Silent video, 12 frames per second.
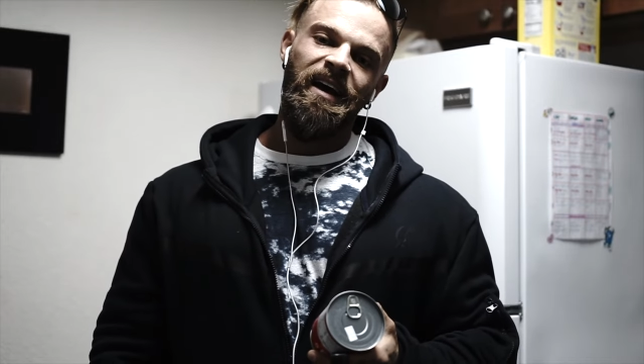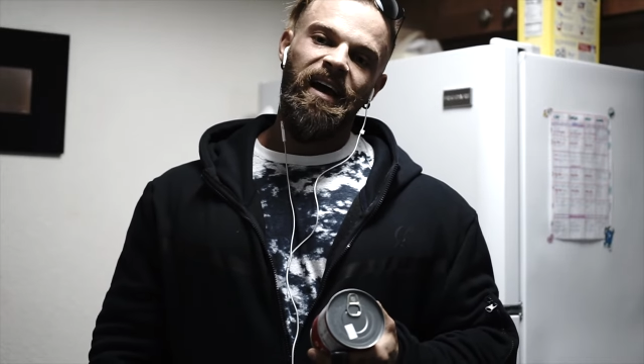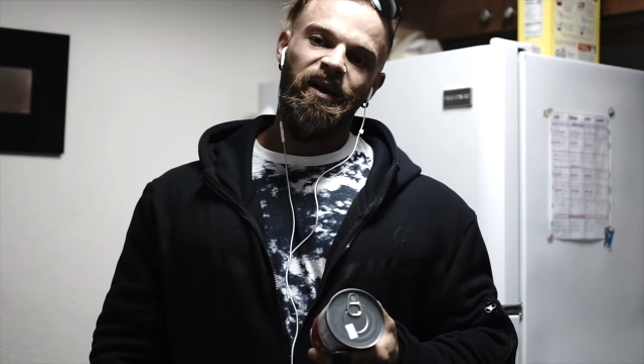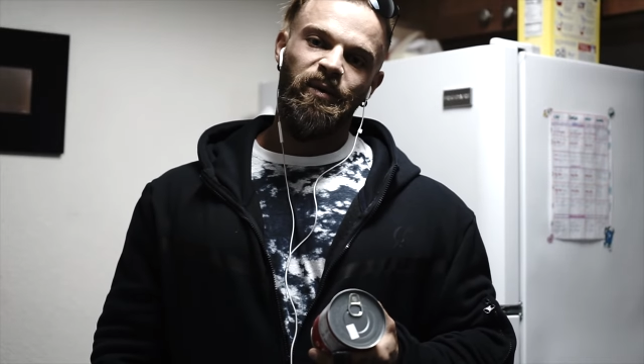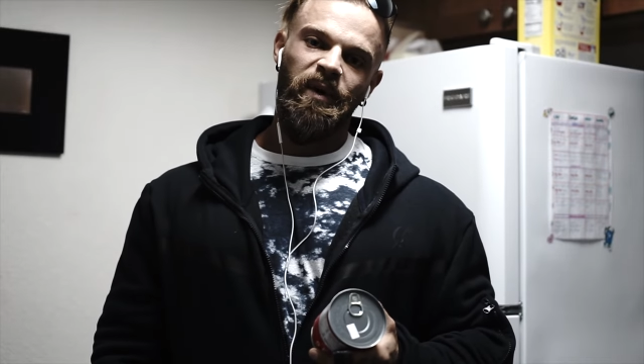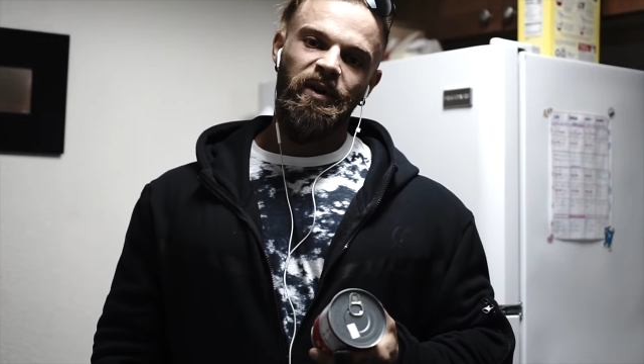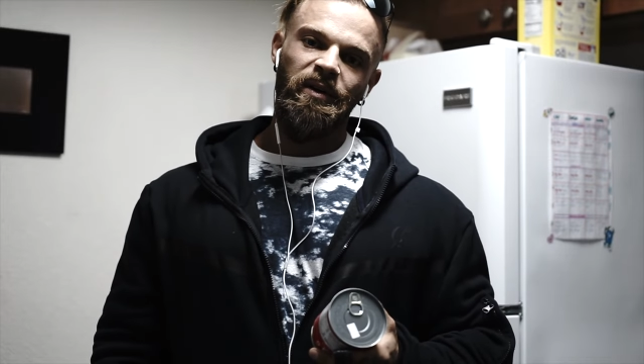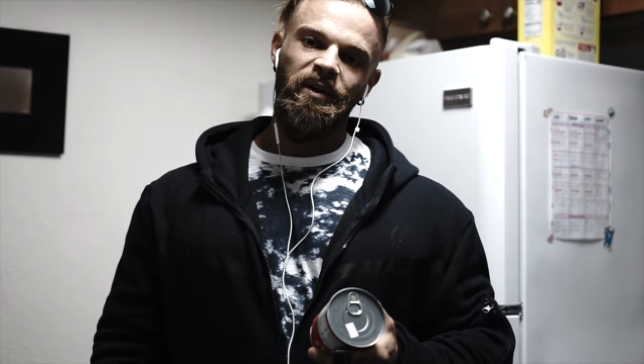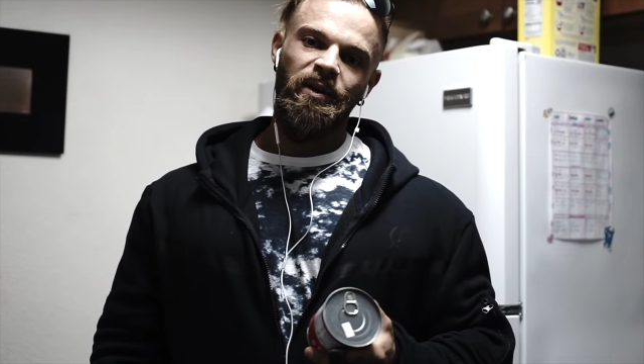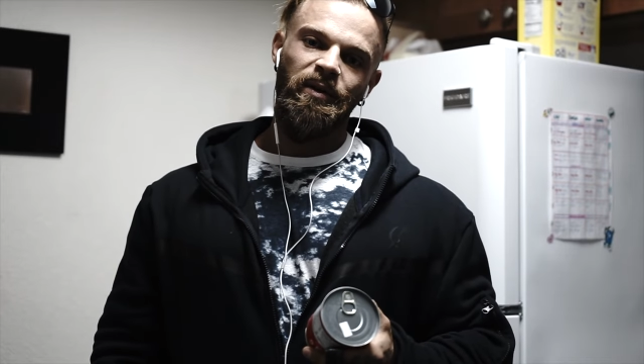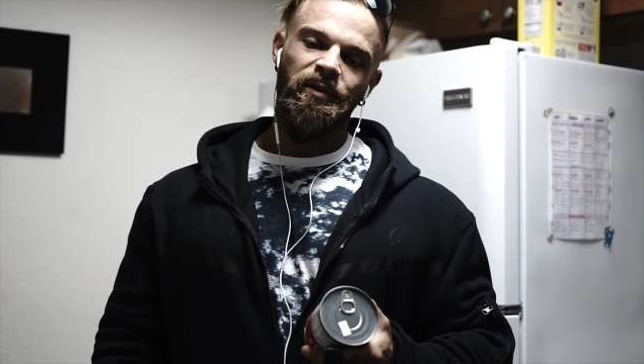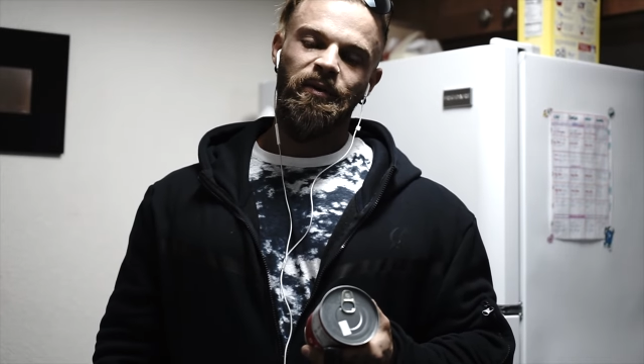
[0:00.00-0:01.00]
and we're gonna
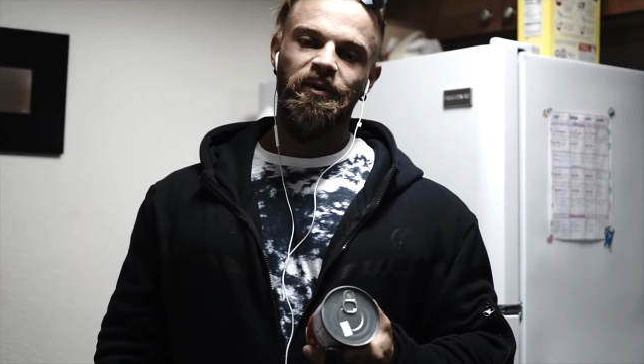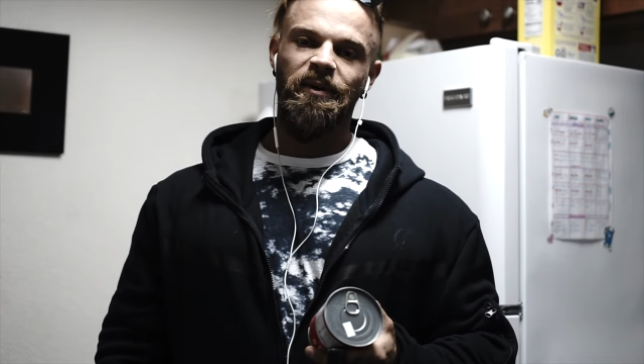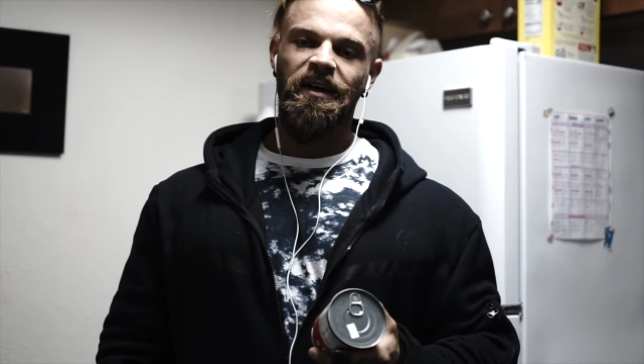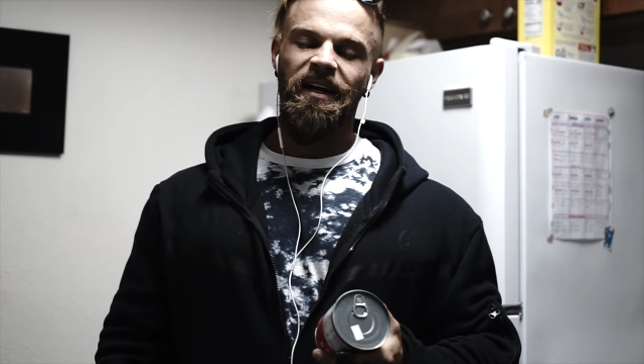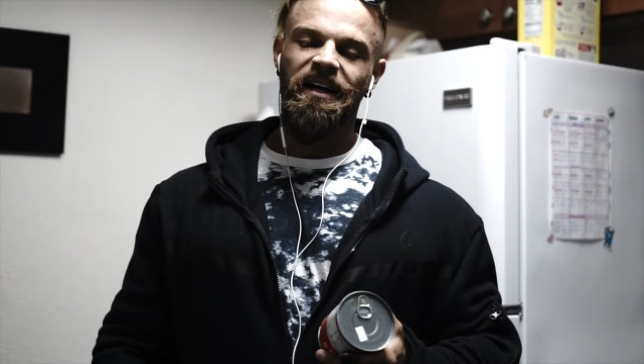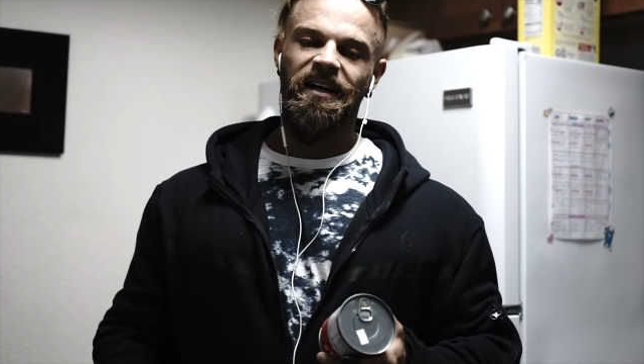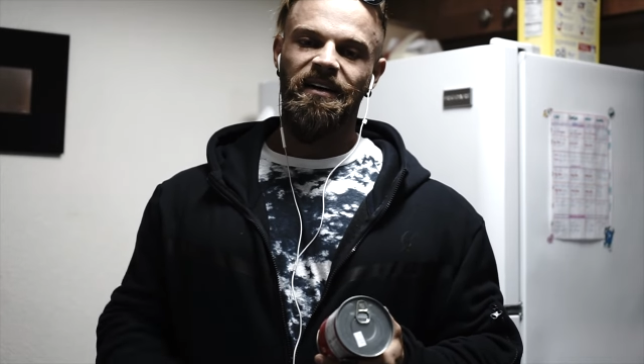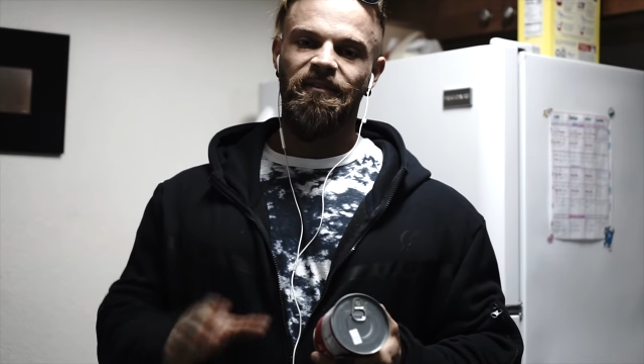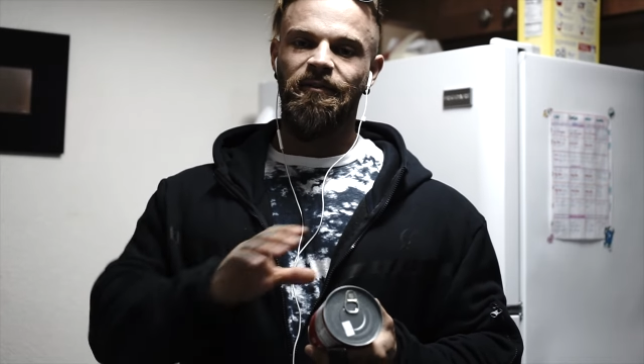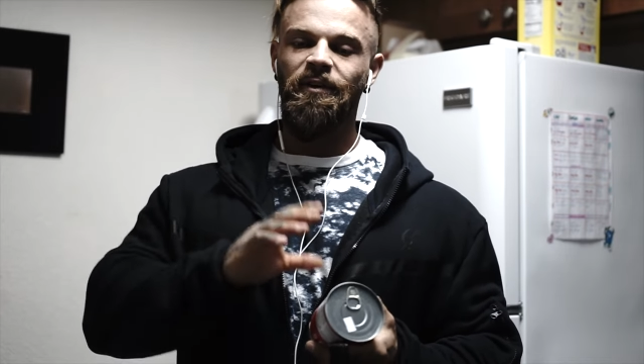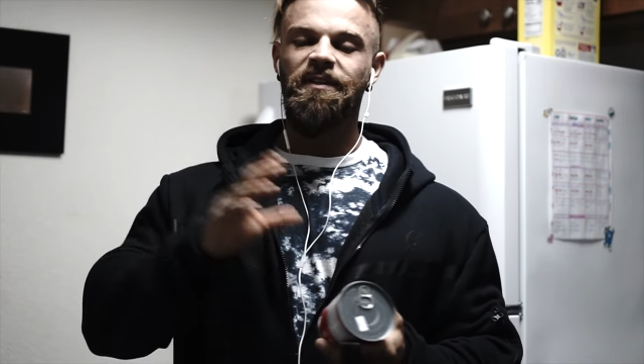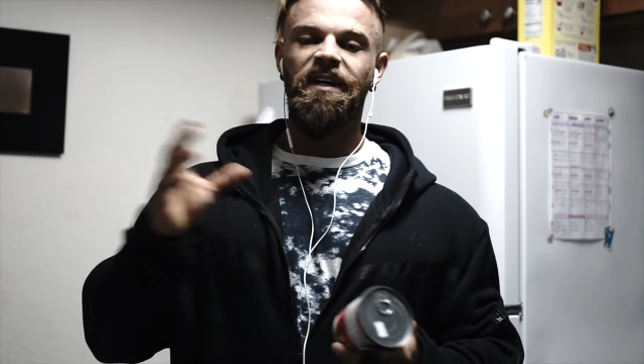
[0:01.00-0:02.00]
go through a
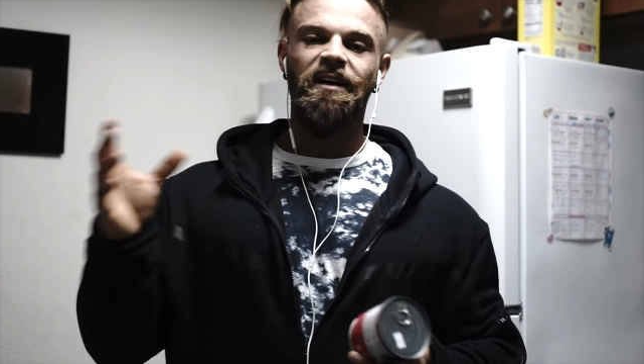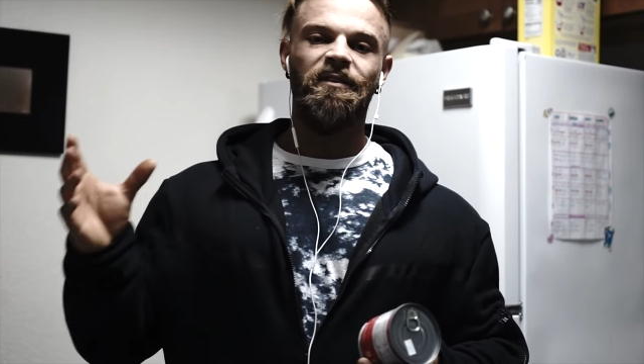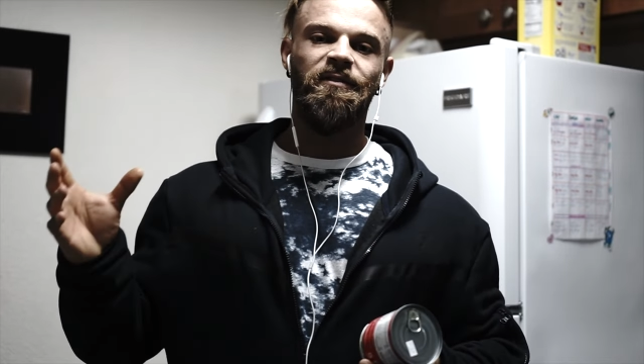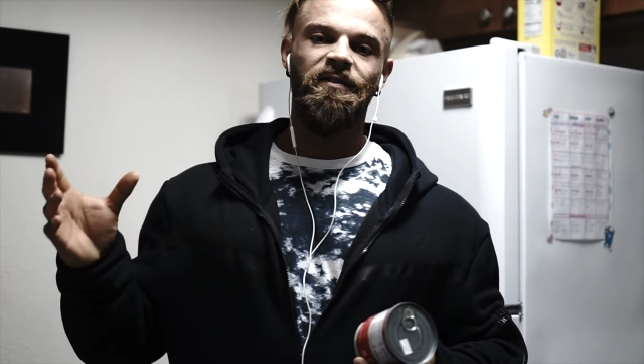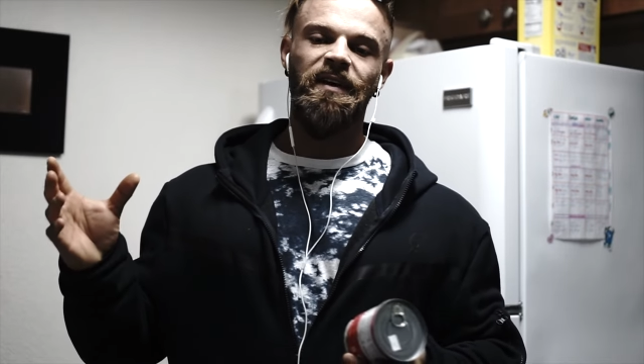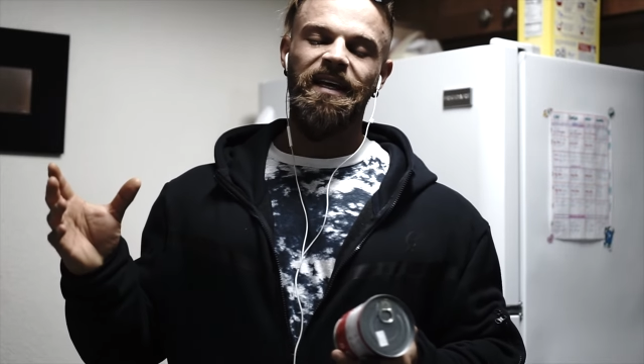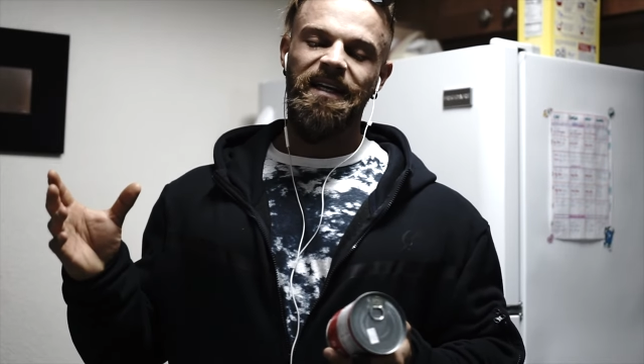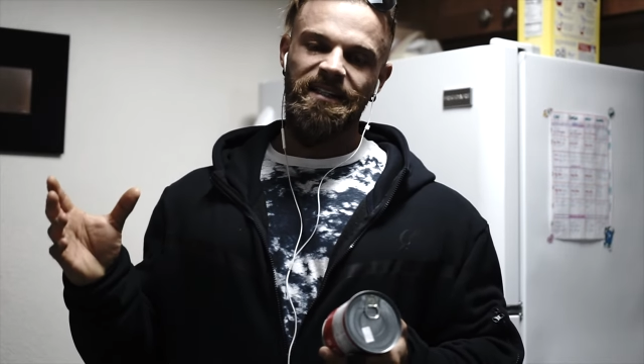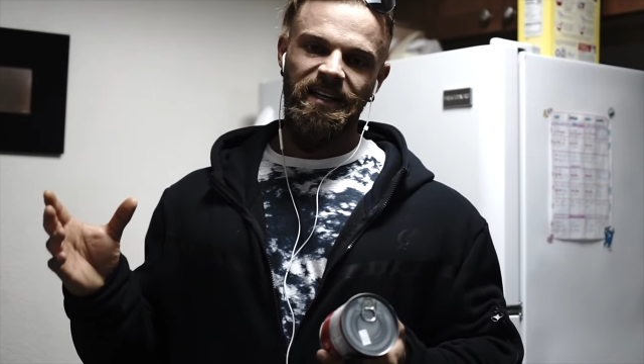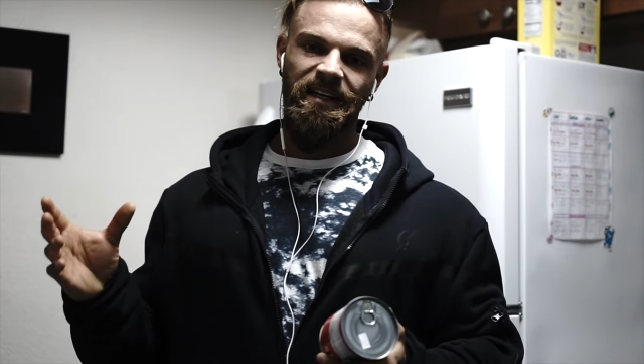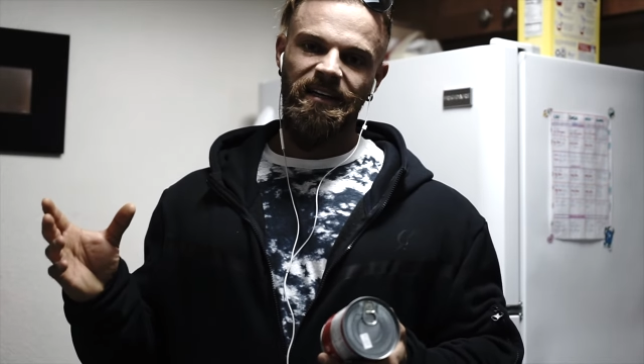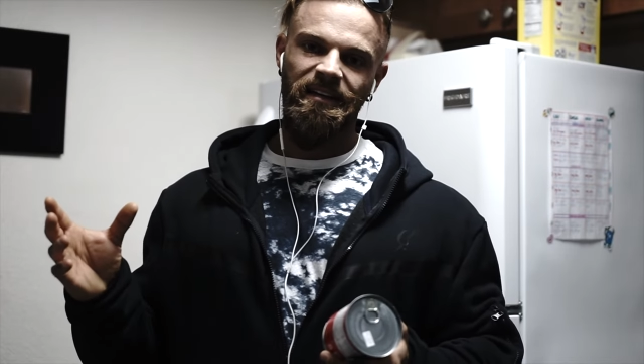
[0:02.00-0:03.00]
full day of
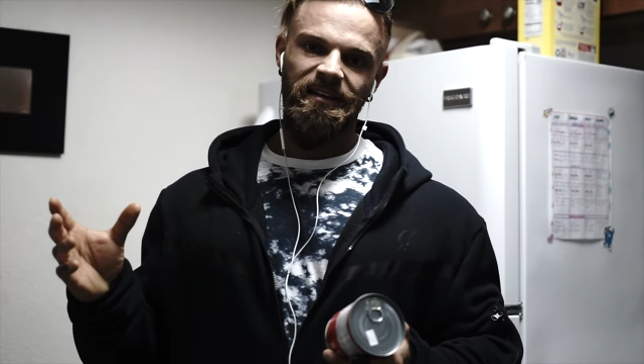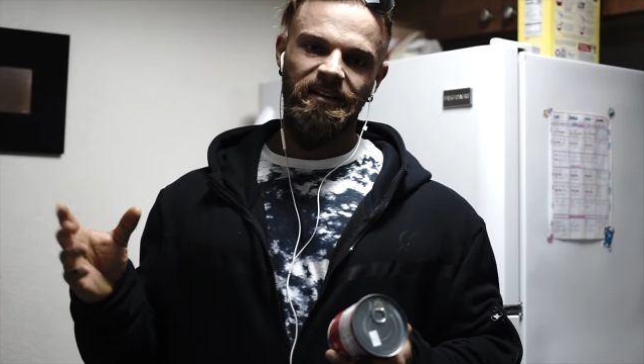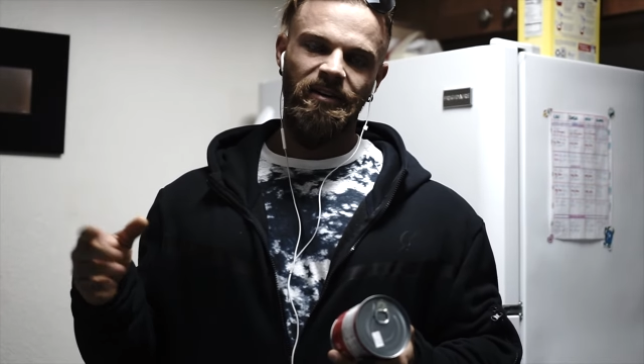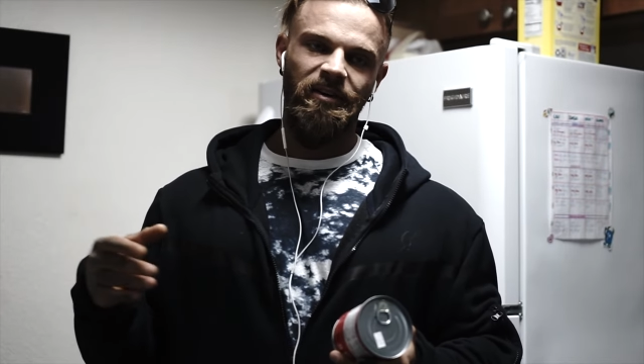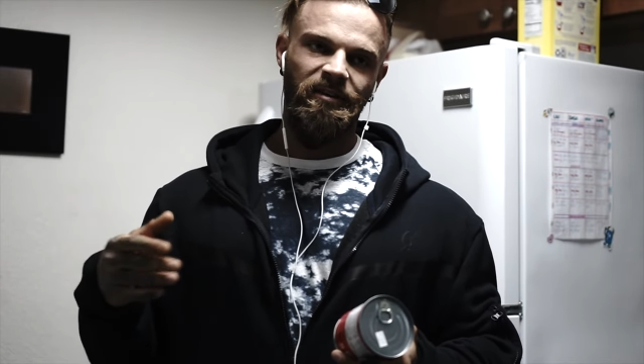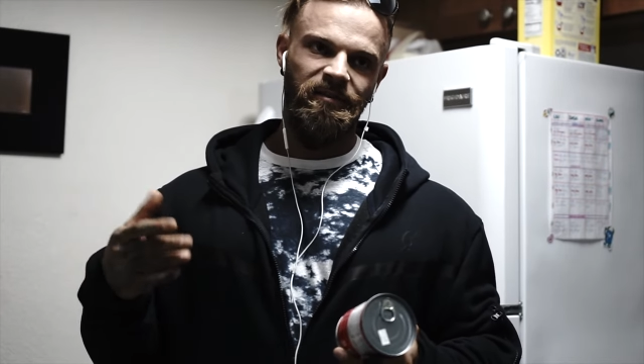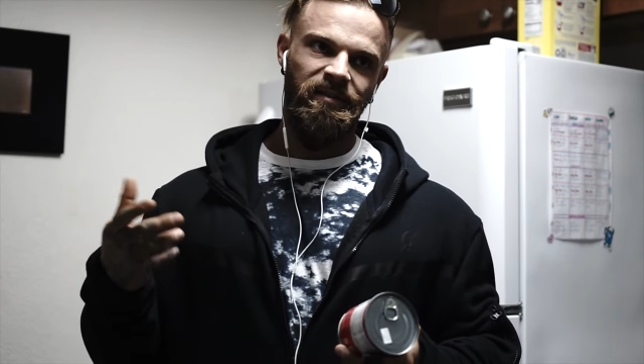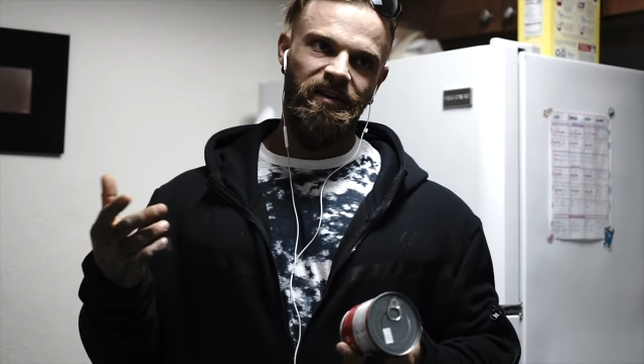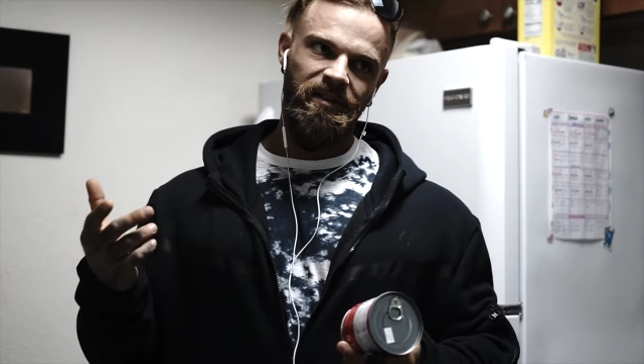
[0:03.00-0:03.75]
eating of